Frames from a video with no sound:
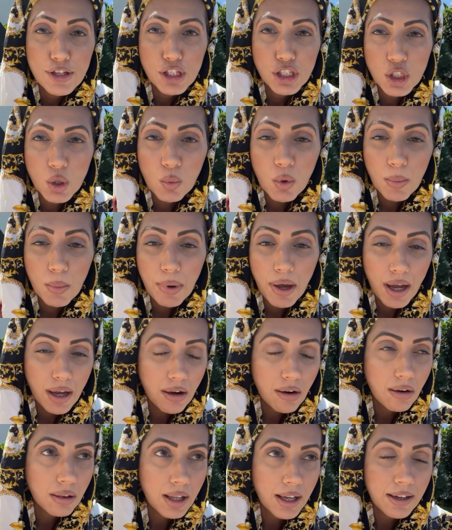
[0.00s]
So we buy
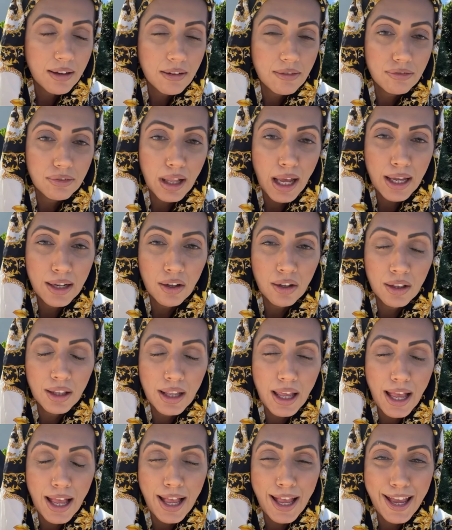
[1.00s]
her like a flannel,
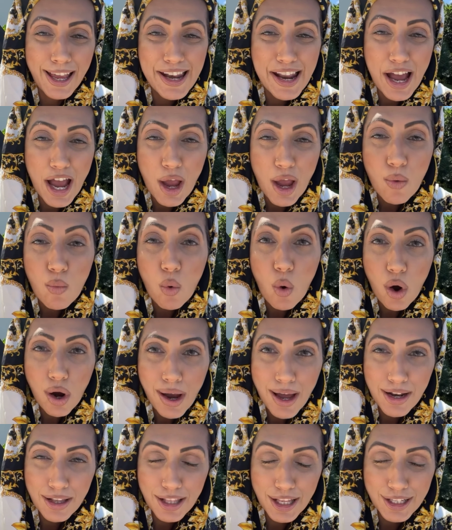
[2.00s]
and I walk
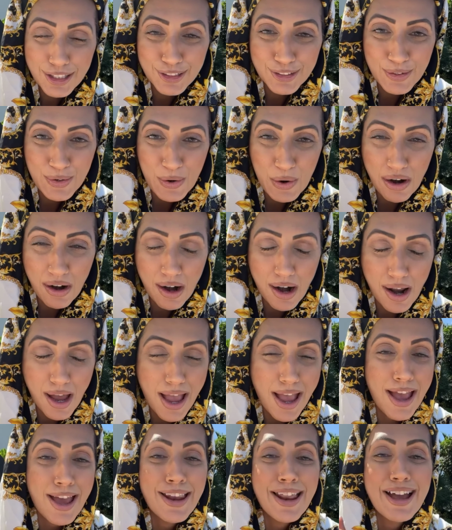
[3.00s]
out of that store,
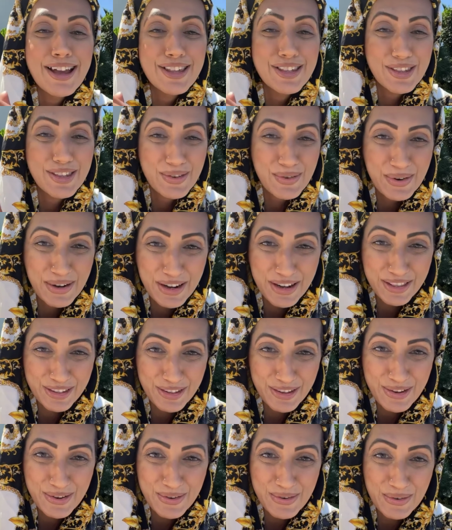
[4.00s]
and I swear
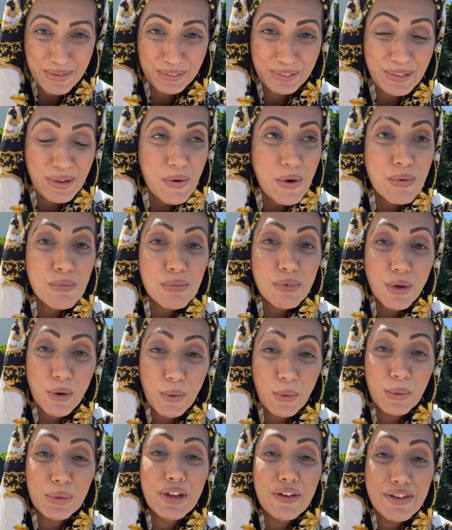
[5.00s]
to you, lo and
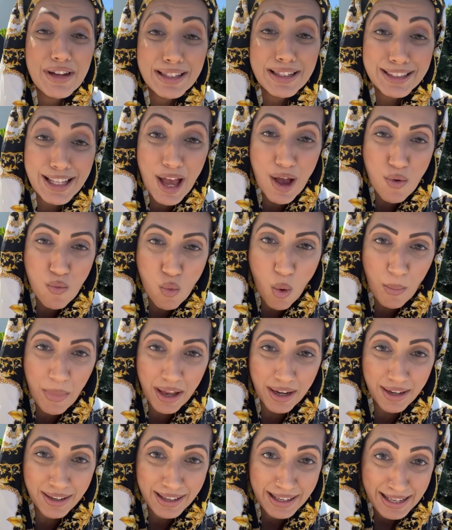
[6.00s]
behold, there is that
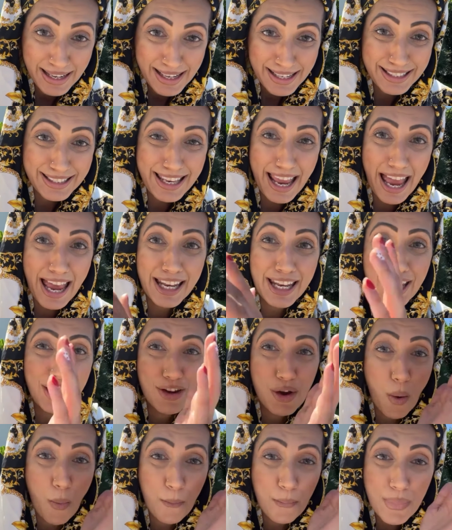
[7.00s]
woman
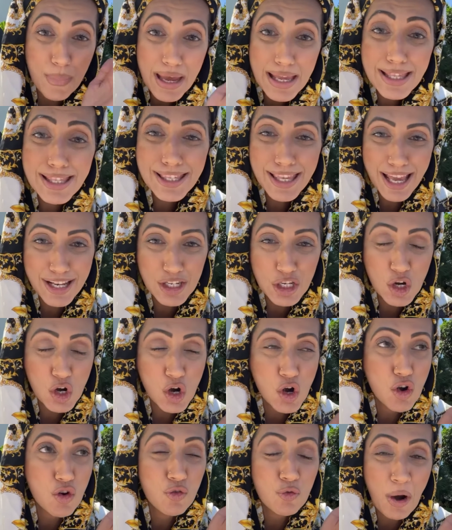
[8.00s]
standing
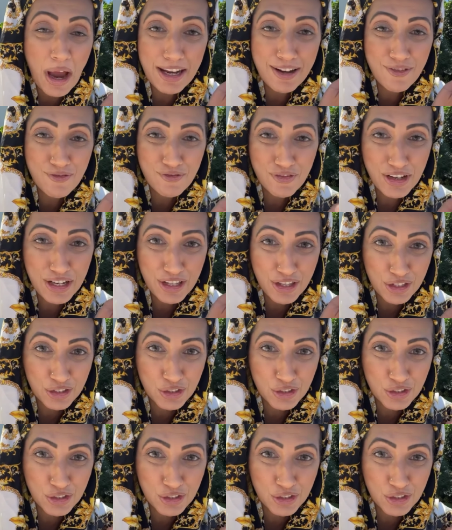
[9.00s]
mid-center right in front of the